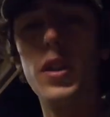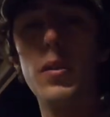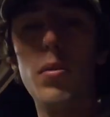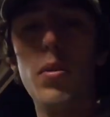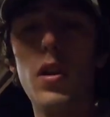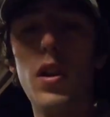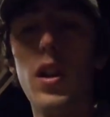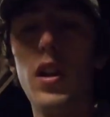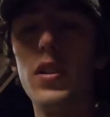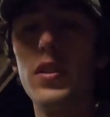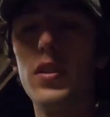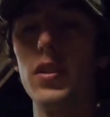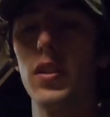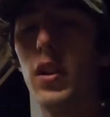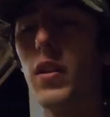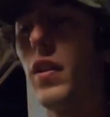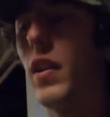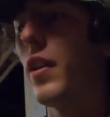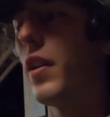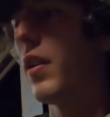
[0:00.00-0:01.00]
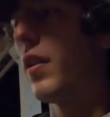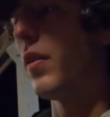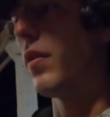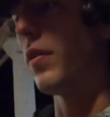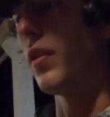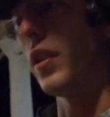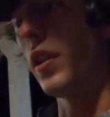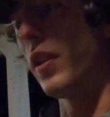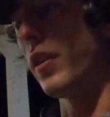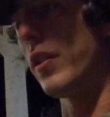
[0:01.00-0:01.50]
in the blood, so I
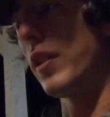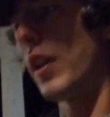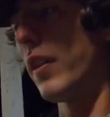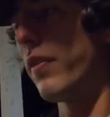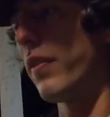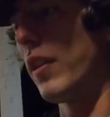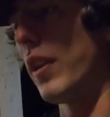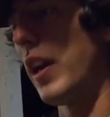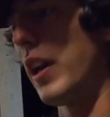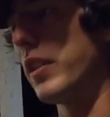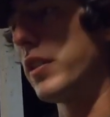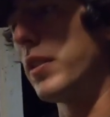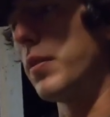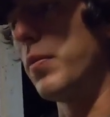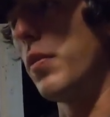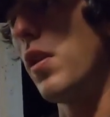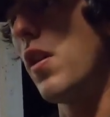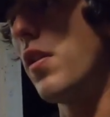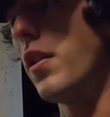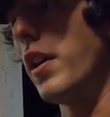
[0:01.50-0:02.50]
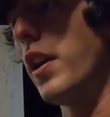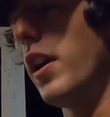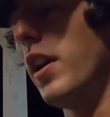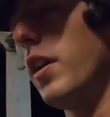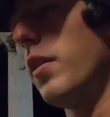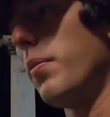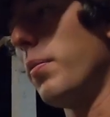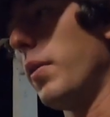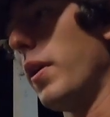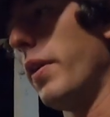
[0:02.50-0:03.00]
know that it definitely had some lung in
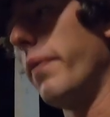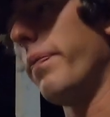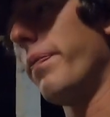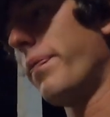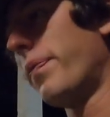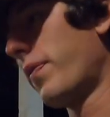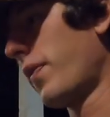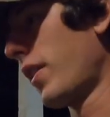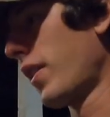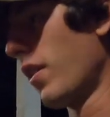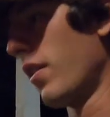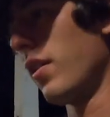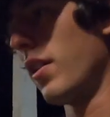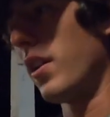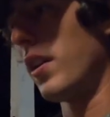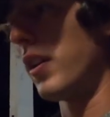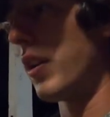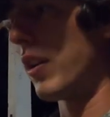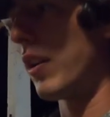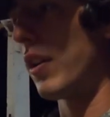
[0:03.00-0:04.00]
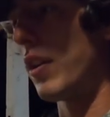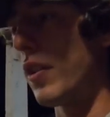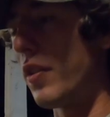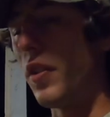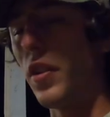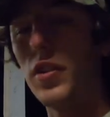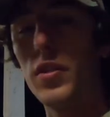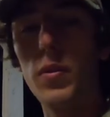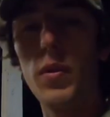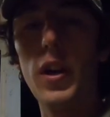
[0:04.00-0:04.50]
it, but
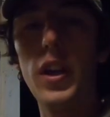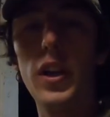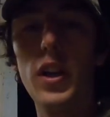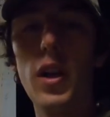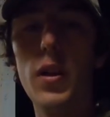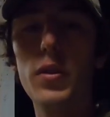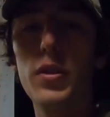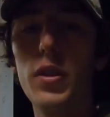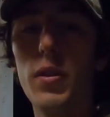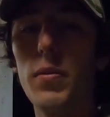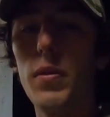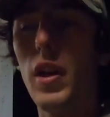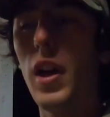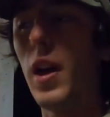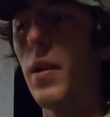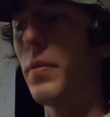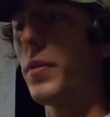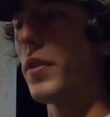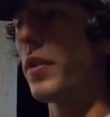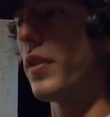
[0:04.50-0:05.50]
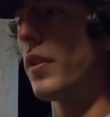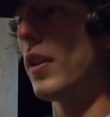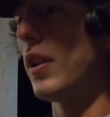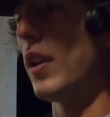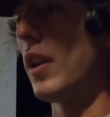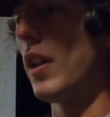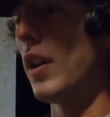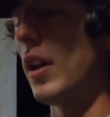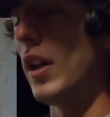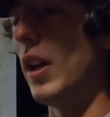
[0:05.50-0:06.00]
just the way it goes sometimes.
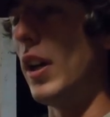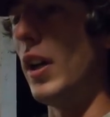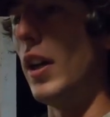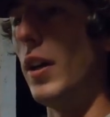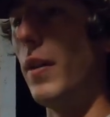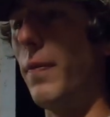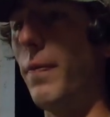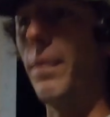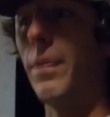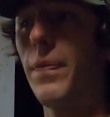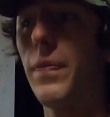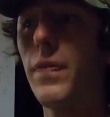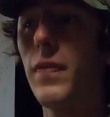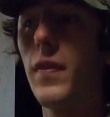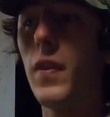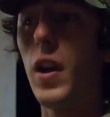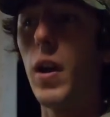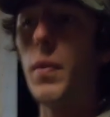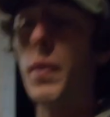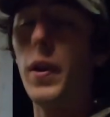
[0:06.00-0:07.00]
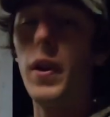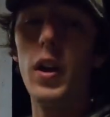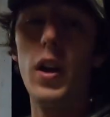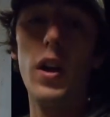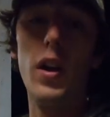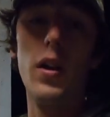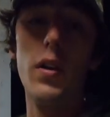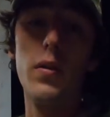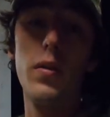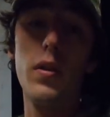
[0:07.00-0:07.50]
I'm going
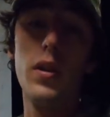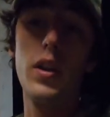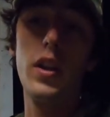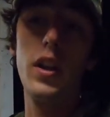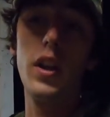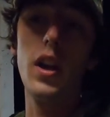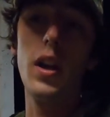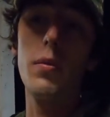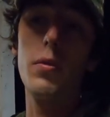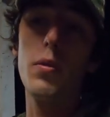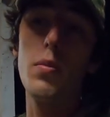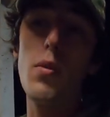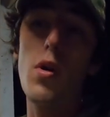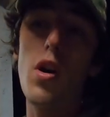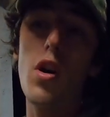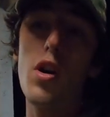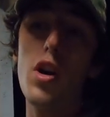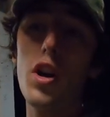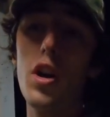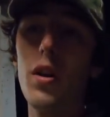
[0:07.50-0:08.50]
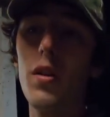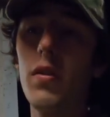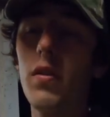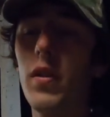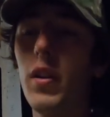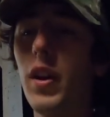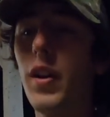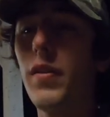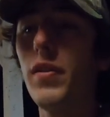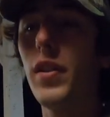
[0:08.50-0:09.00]
to get up tomorrow
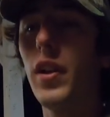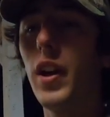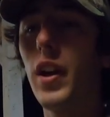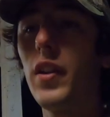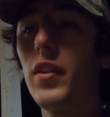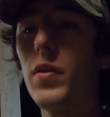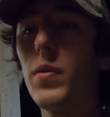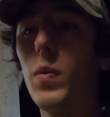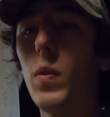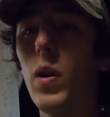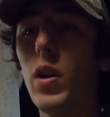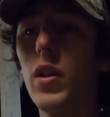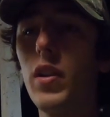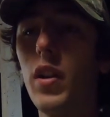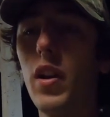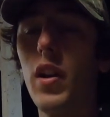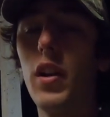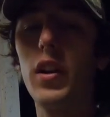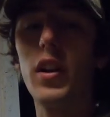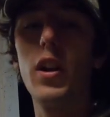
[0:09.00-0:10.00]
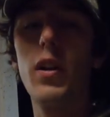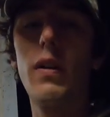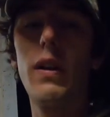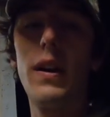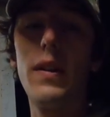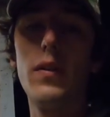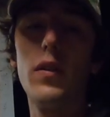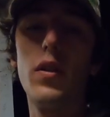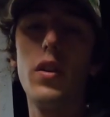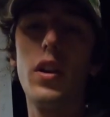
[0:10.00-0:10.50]
after I get some work done and go
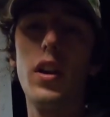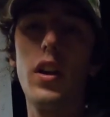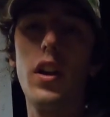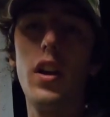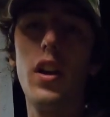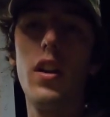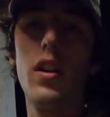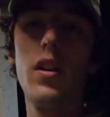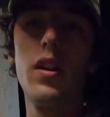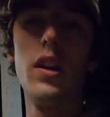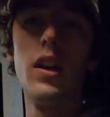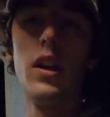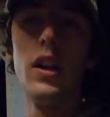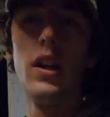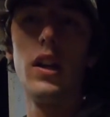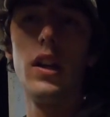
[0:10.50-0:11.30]
out and look again.